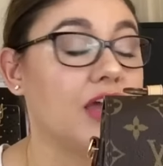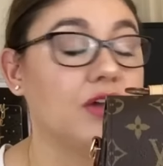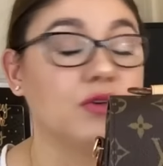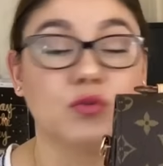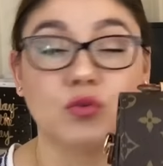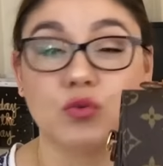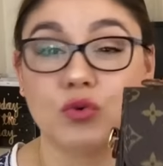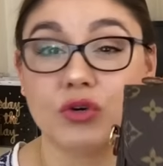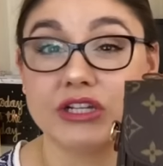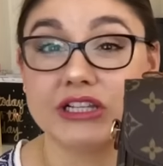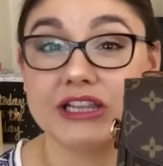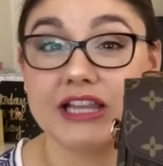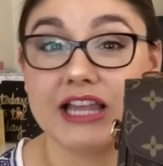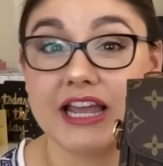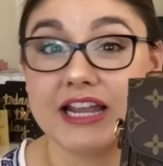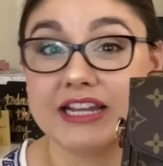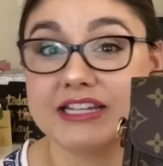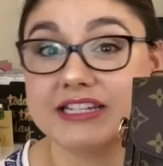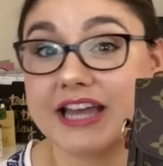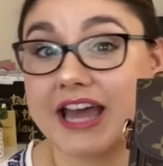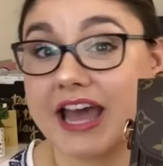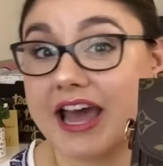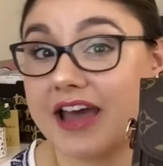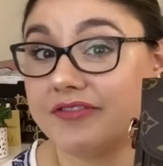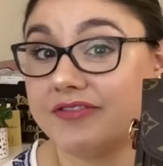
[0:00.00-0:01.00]
I would like
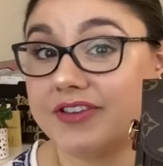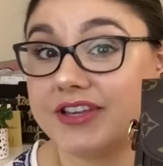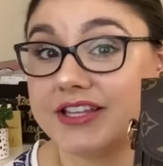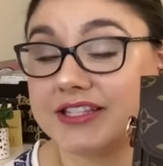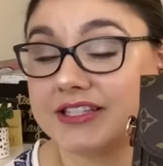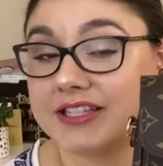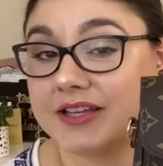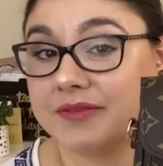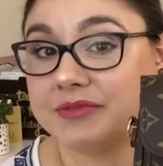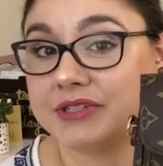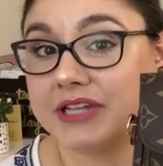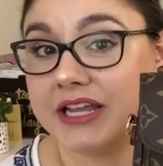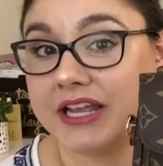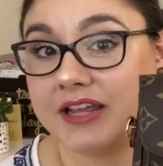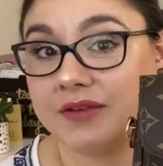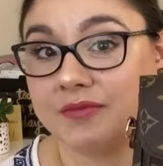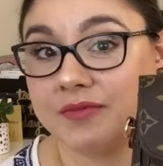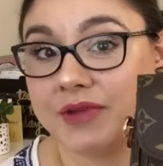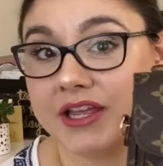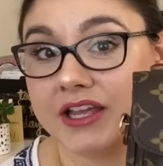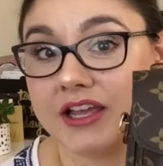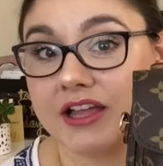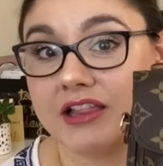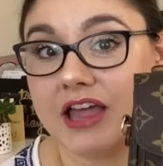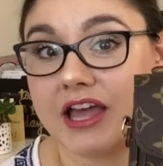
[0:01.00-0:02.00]
to have it someday in
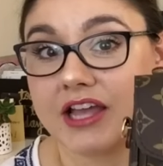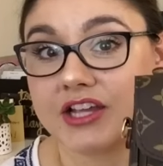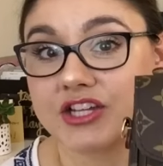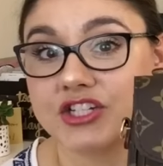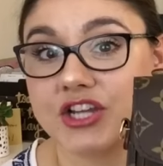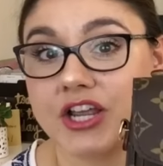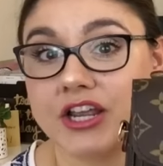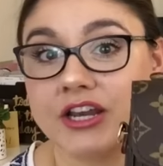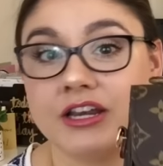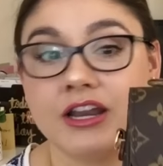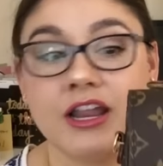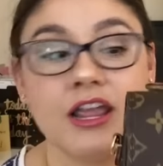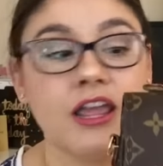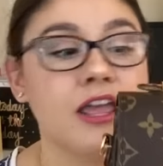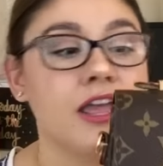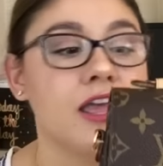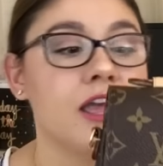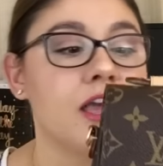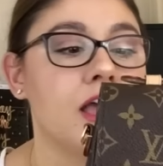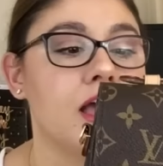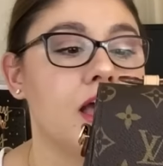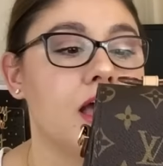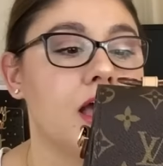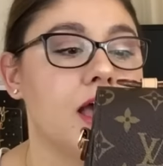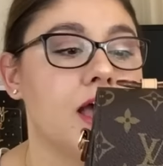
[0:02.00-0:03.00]
my collection,
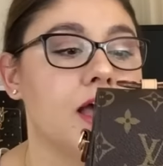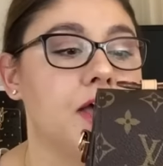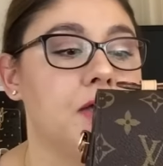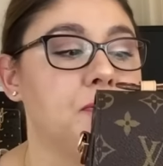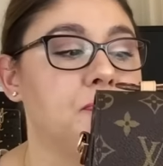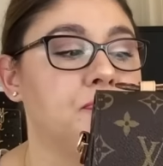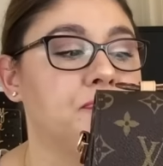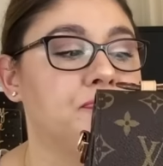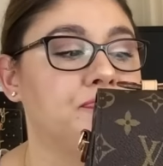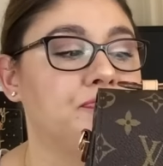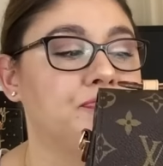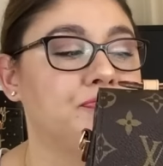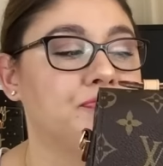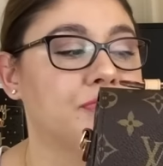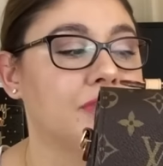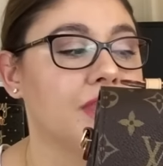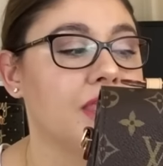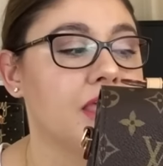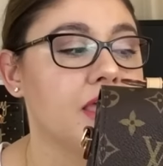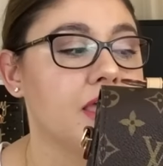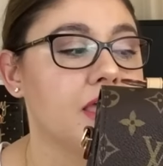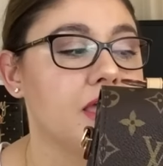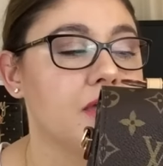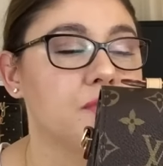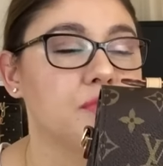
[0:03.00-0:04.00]
um,
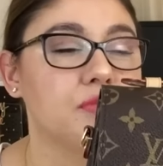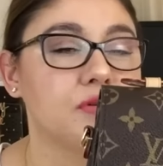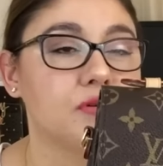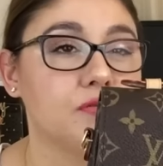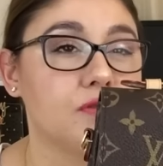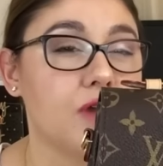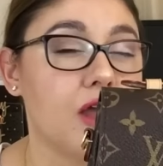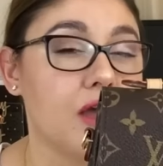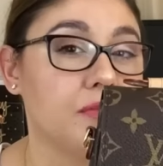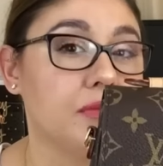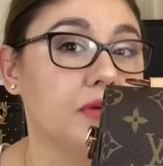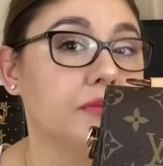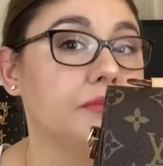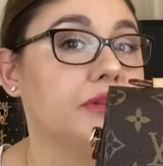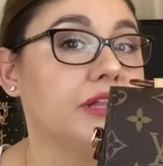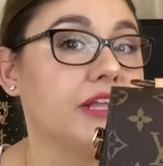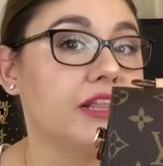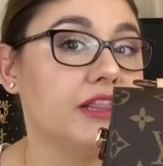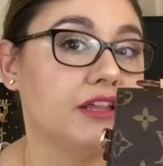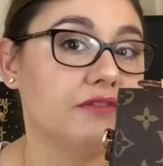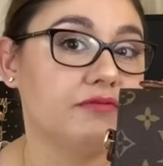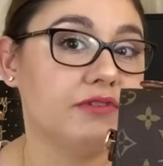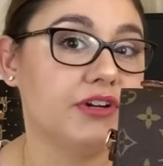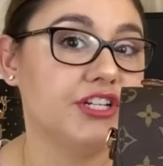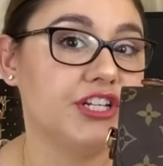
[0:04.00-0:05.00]
probably
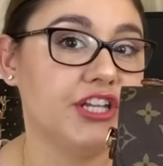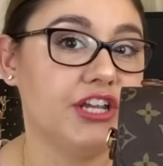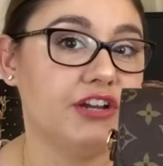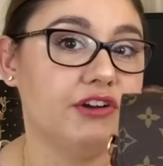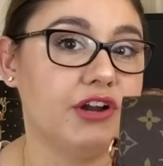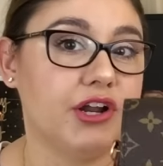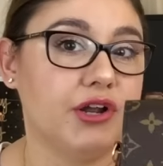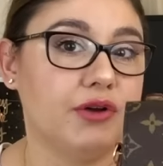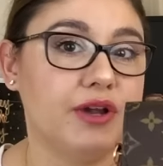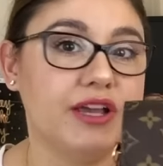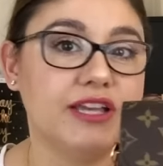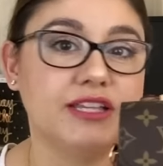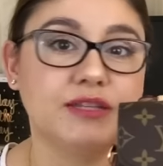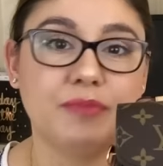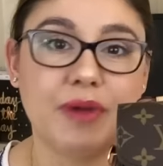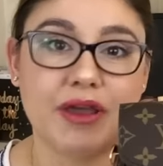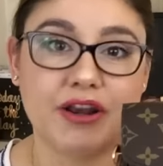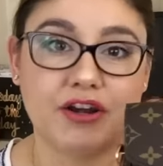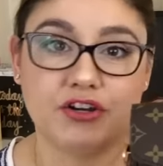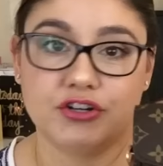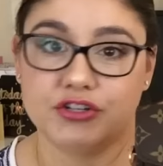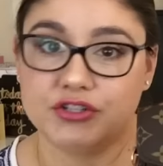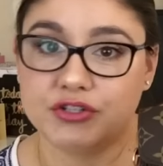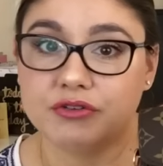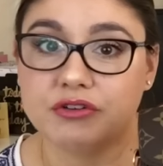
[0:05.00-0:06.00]
the Retiro is
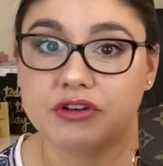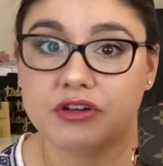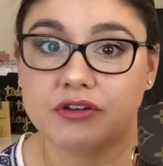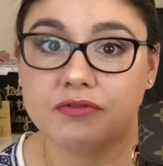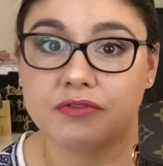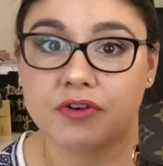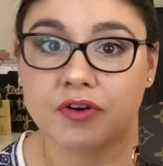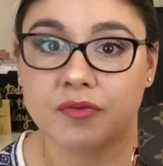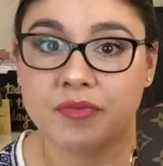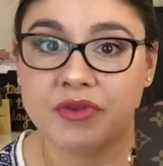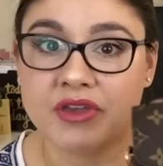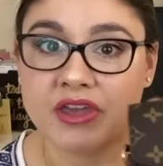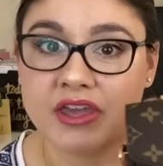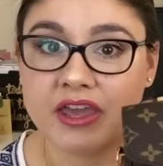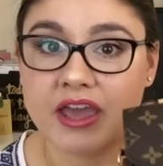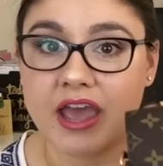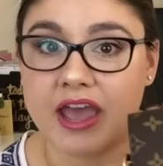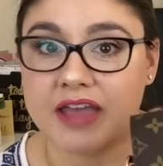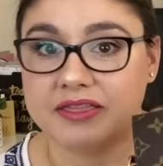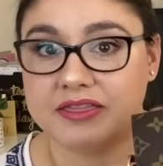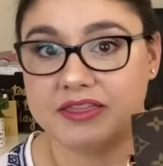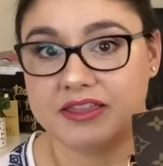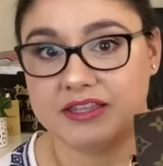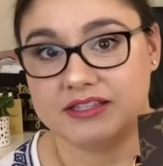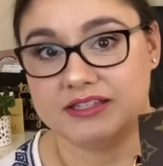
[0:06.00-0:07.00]
better suited for me
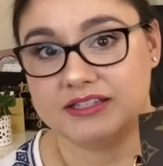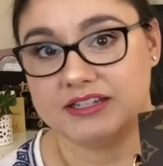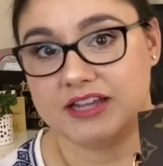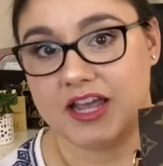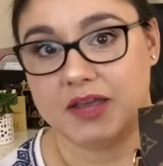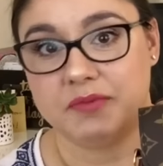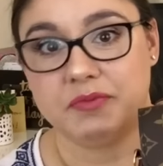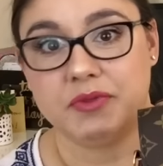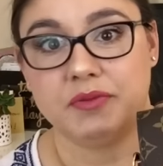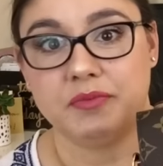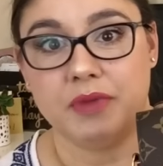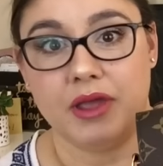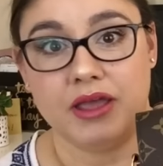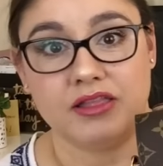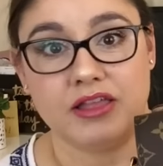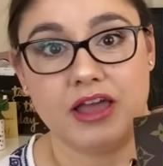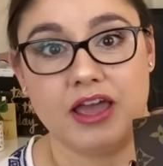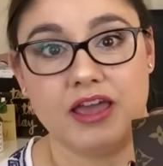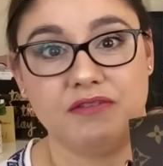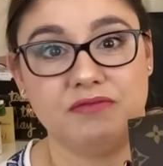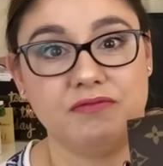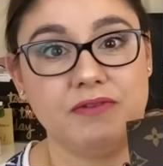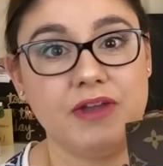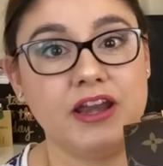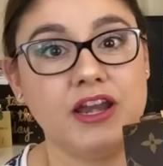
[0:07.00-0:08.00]
at this time in my
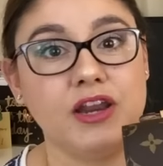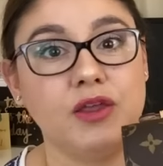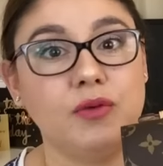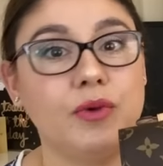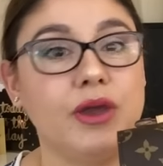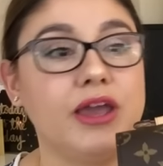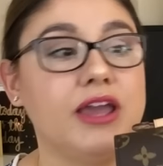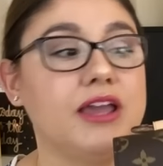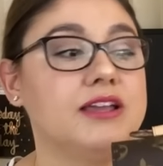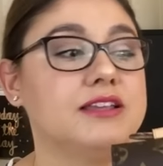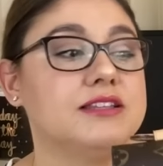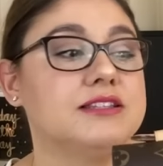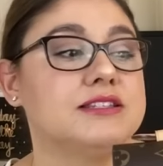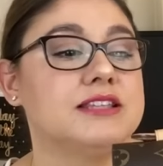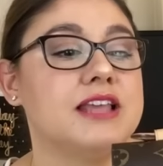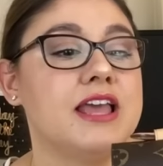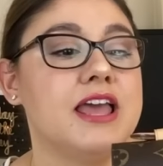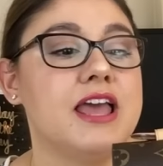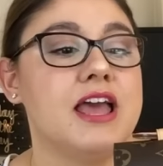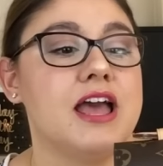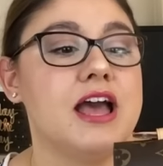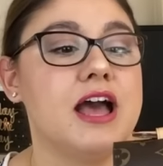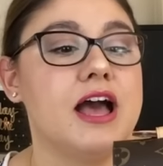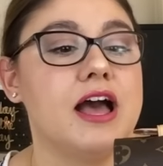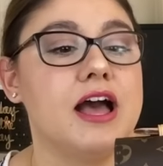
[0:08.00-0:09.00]
life anyways.
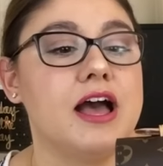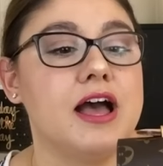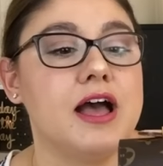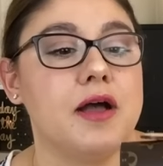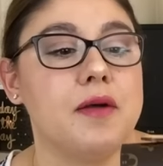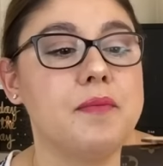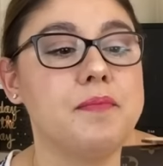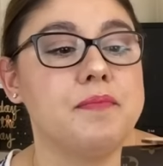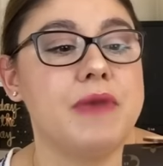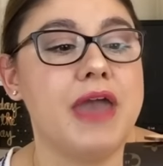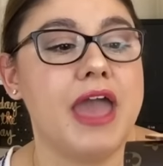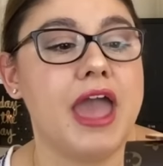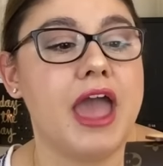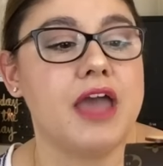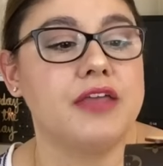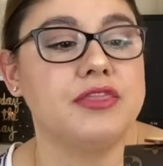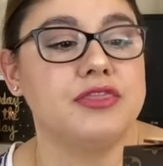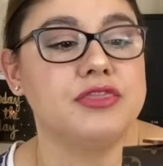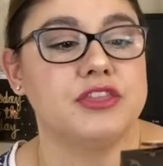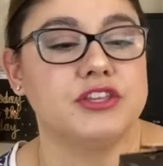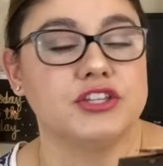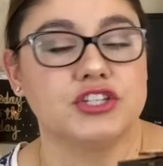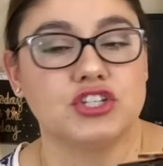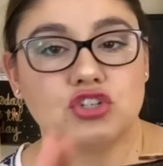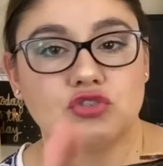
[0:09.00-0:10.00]
Um,
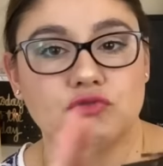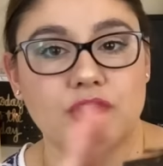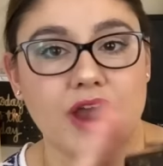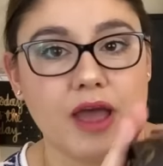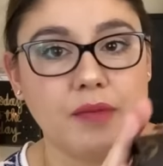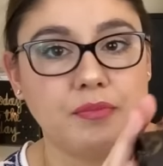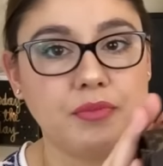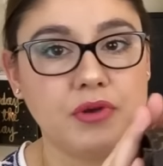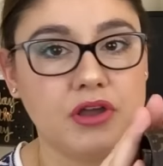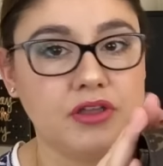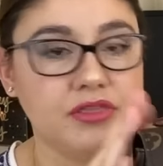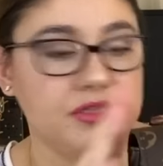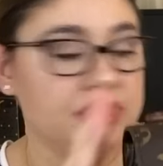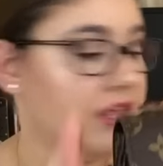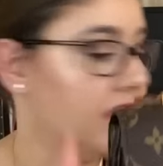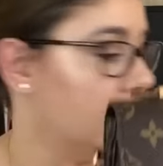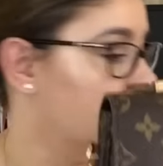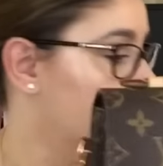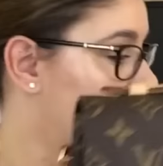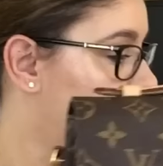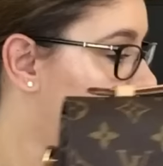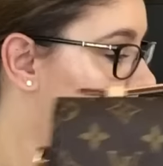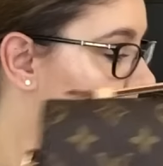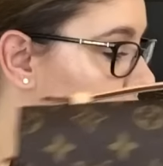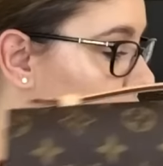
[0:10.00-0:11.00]
and the strap on
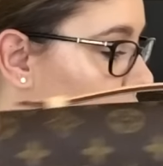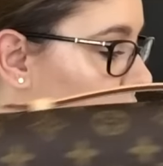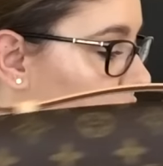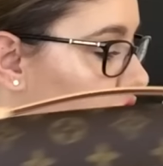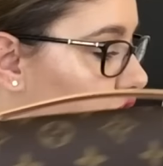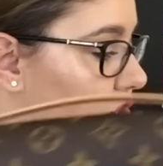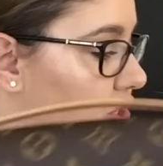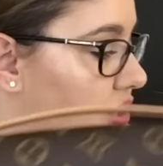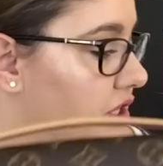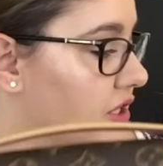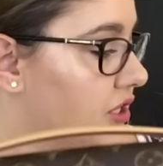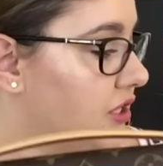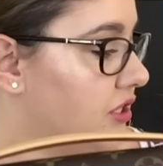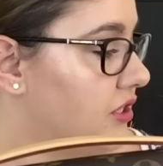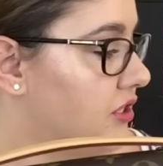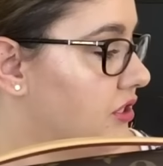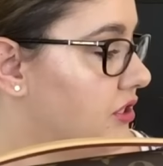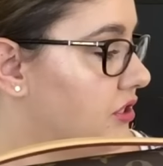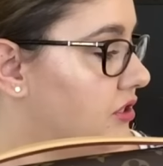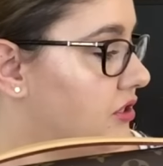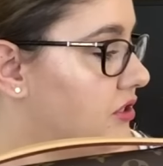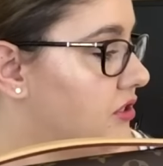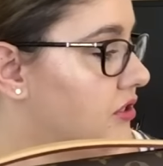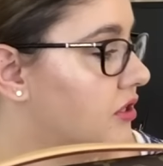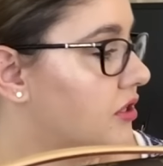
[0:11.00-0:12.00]
this, which
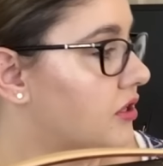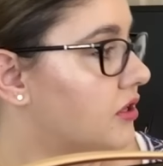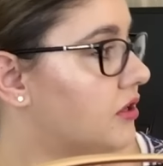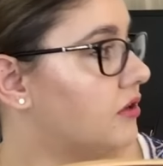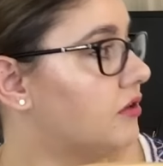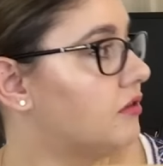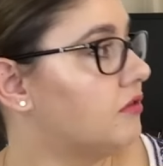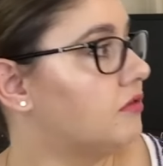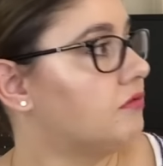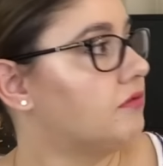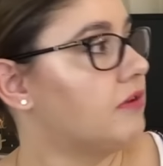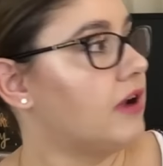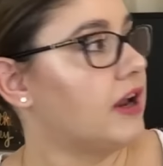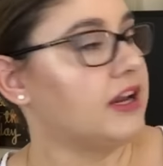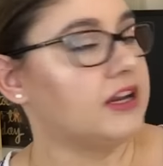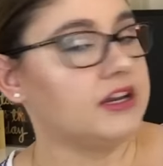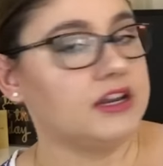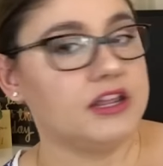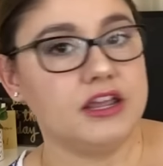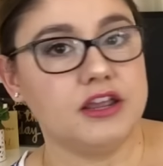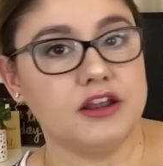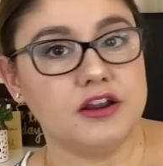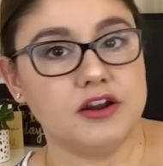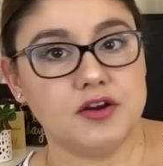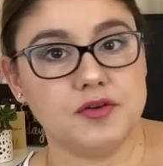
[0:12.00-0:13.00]
is right
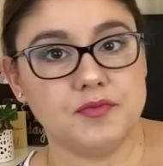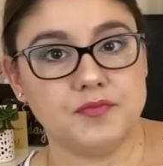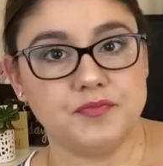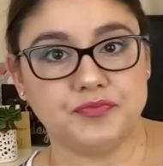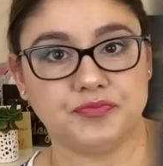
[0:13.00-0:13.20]
here,